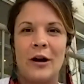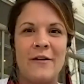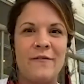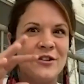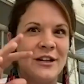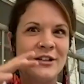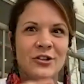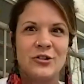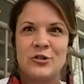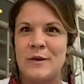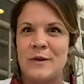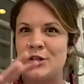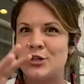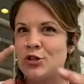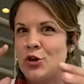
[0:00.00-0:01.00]
I feel like there's
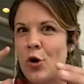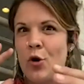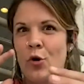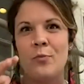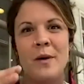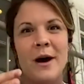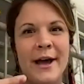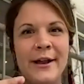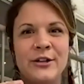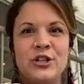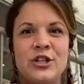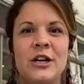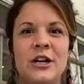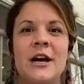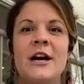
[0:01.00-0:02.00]
been so
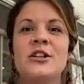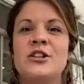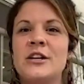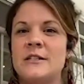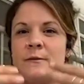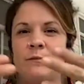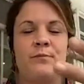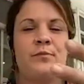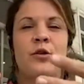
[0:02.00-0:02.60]
much just